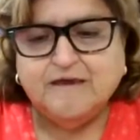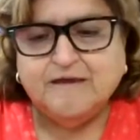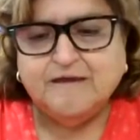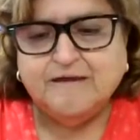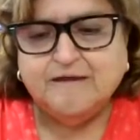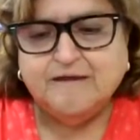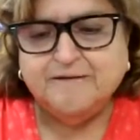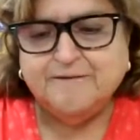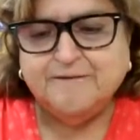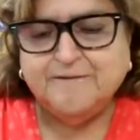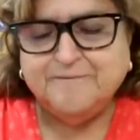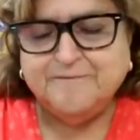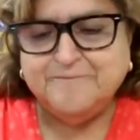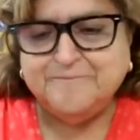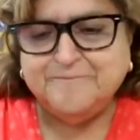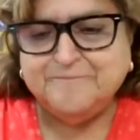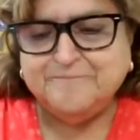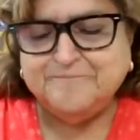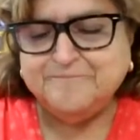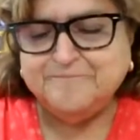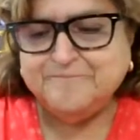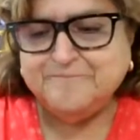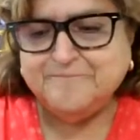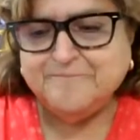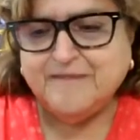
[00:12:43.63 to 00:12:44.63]

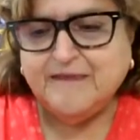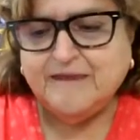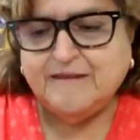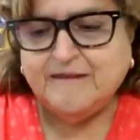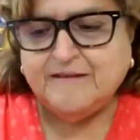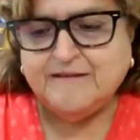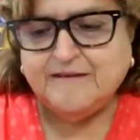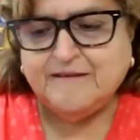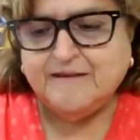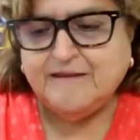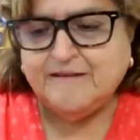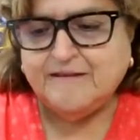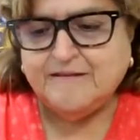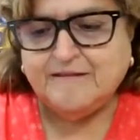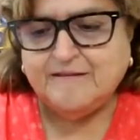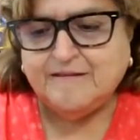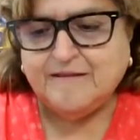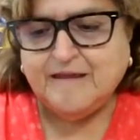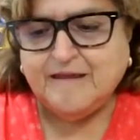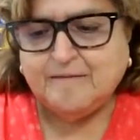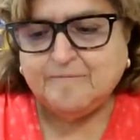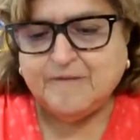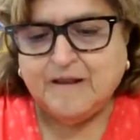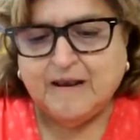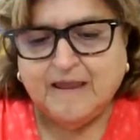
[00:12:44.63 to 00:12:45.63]
And
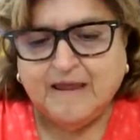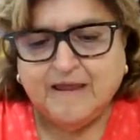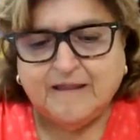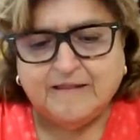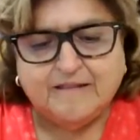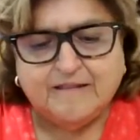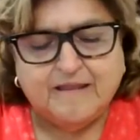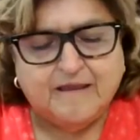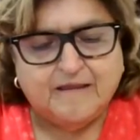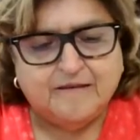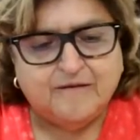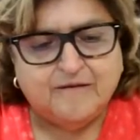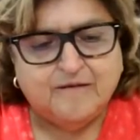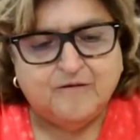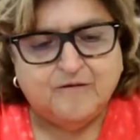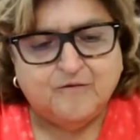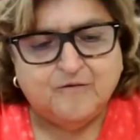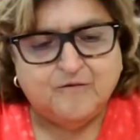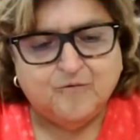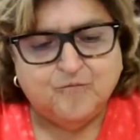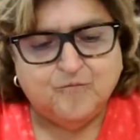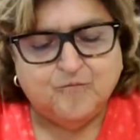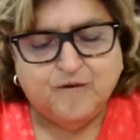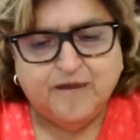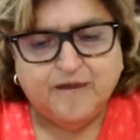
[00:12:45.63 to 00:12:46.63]
I'm glad that, you
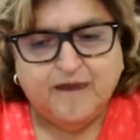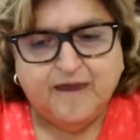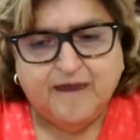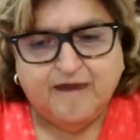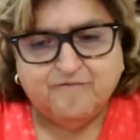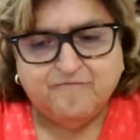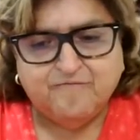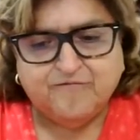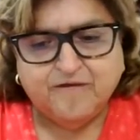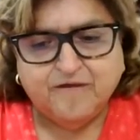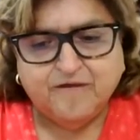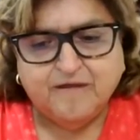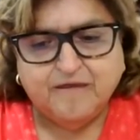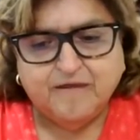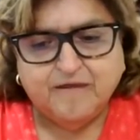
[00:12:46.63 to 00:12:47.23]
know, we have